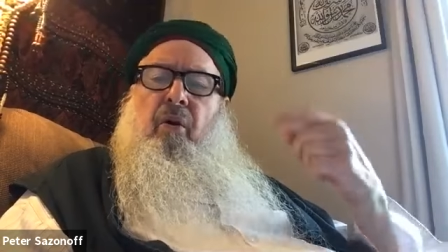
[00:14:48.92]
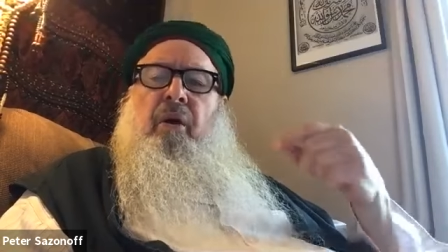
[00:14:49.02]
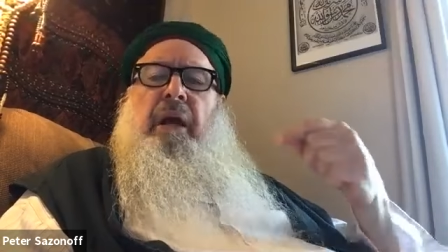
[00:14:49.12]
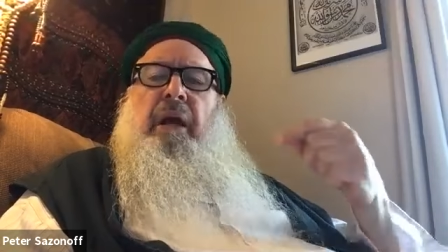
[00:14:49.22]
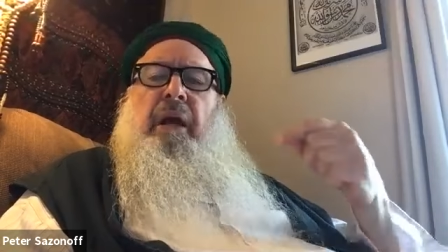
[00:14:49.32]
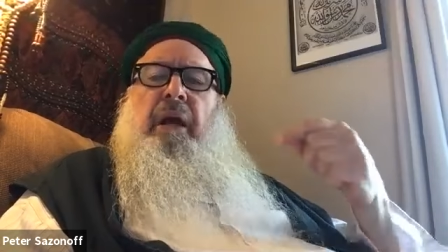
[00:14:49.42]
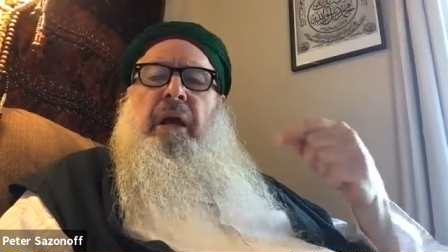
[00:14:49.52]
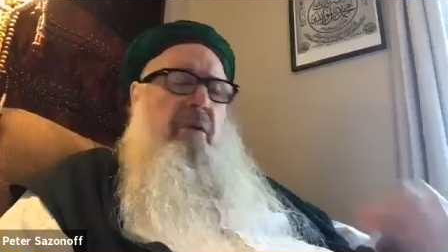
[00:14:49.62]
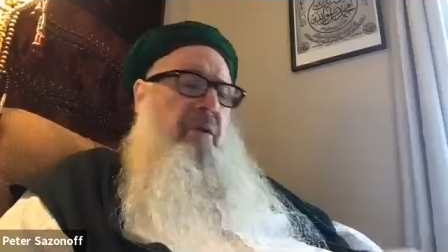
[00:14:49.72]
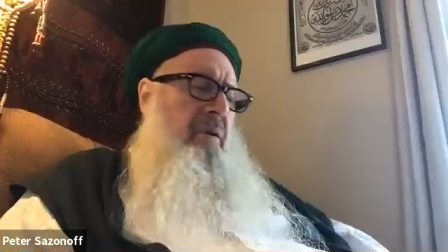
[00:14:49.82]
look
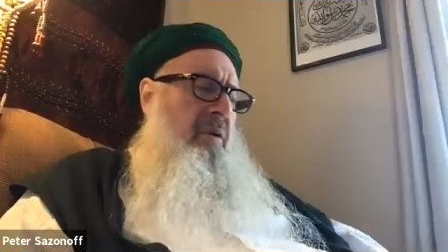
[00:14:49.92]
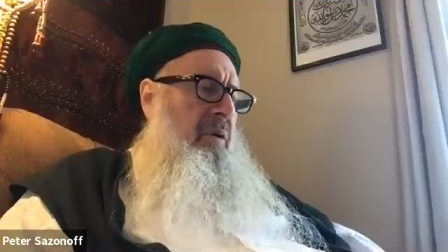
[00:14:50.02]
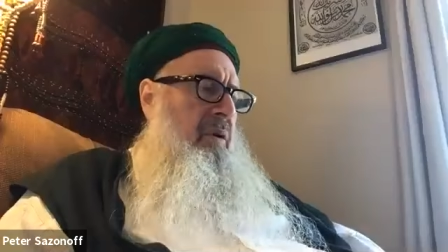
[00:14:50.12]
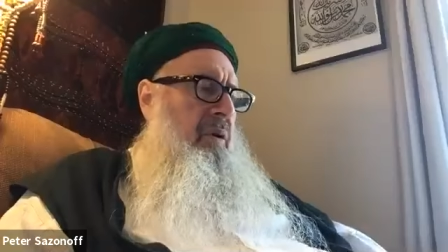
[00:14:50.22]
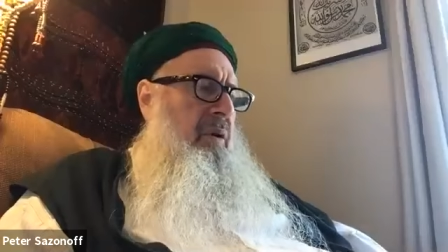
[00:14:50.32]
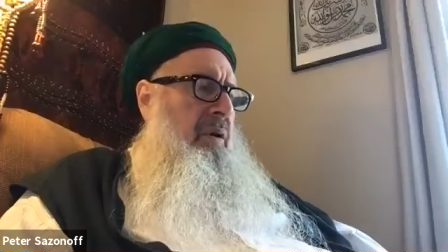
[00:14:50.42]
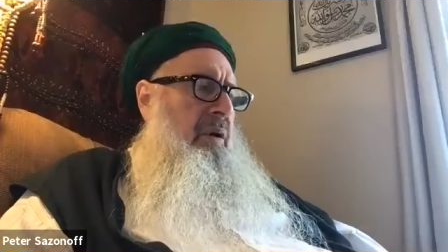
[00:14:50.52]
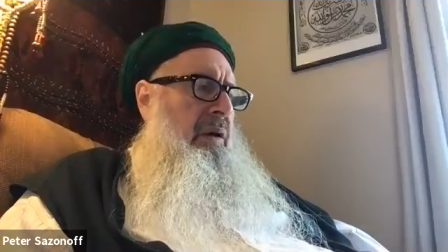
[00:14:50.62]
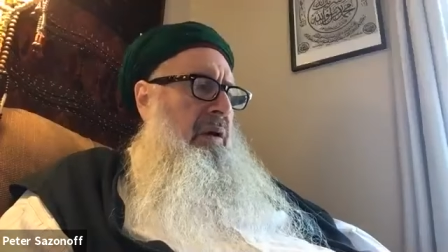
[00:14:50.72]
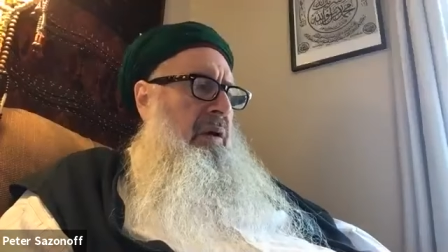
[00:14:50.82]
after
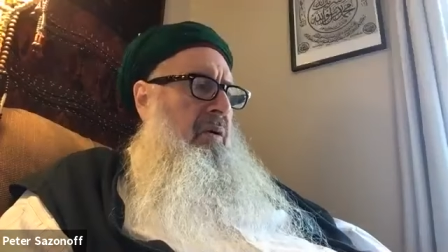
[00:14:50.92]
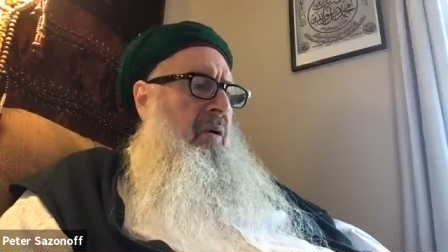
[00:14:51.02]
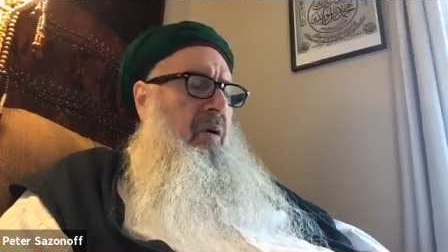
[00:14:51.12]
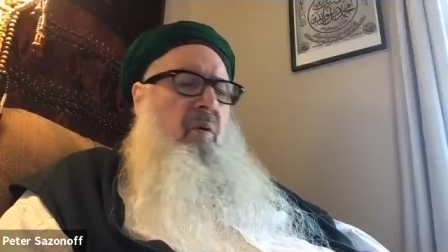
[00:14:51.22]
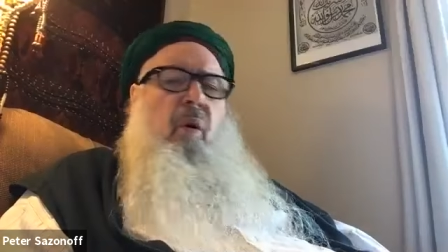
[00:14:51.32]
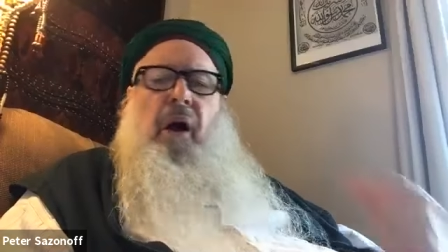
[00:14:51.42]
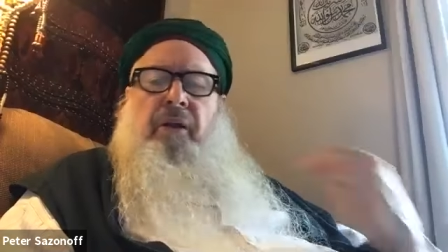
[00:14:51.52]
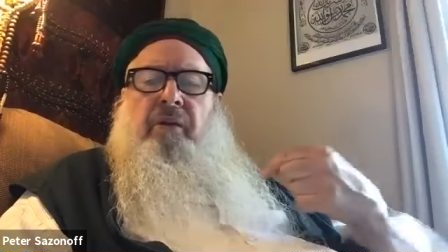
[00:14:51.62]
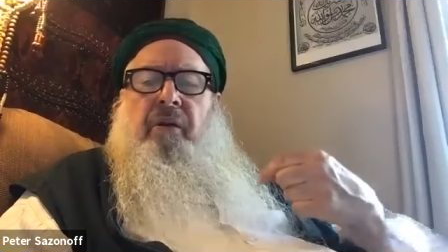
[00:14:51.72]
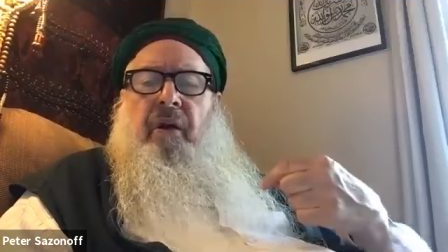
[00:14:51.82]
or
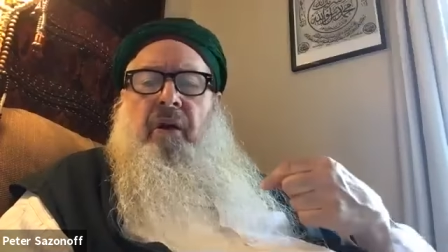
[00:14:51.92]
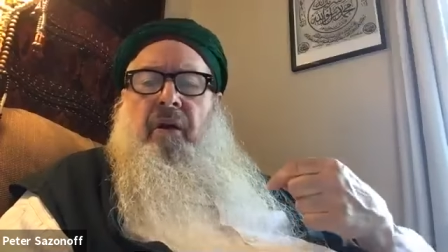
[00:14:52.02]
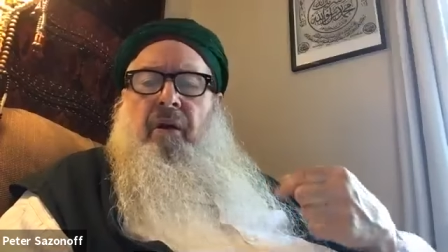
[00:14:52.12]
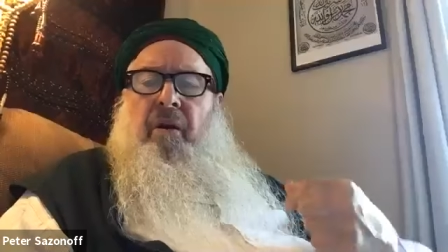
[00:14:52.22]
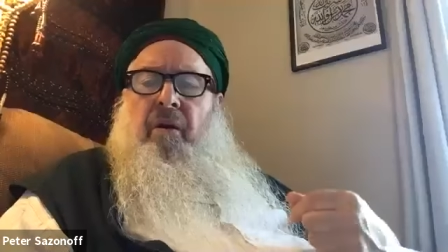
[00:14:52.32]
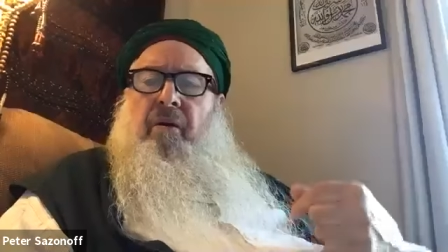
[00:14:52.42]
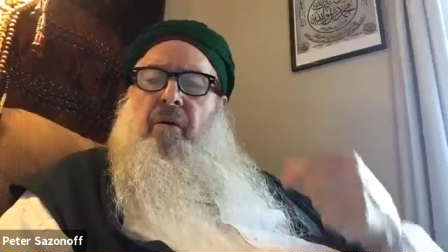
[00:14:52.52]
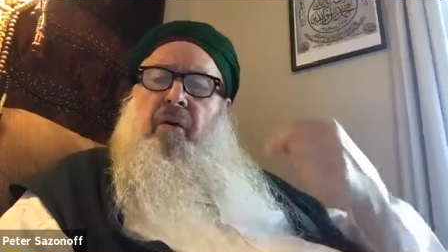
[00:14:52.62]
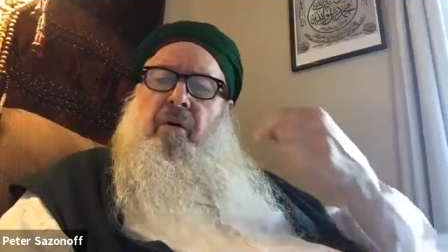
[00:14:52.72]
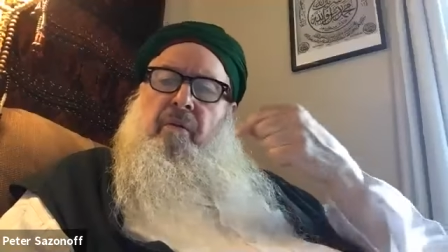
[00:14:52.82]
watch
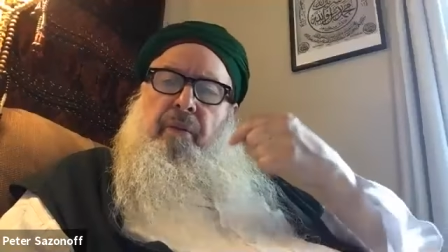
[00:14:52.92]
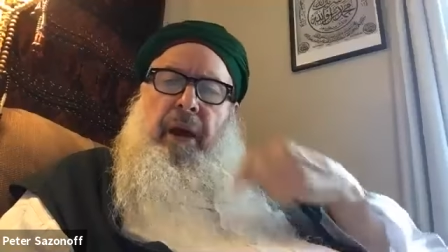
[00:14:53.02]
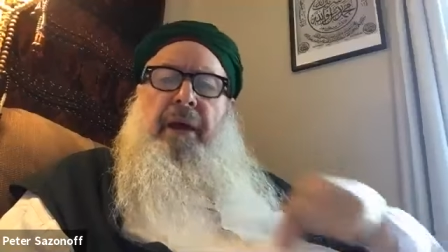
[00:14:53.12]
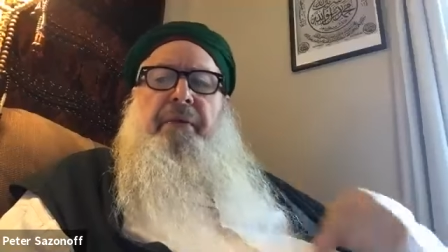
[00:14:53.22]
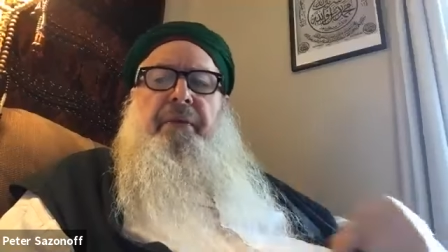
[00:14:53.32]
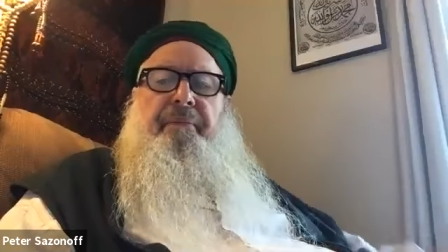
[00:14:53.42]
your breath,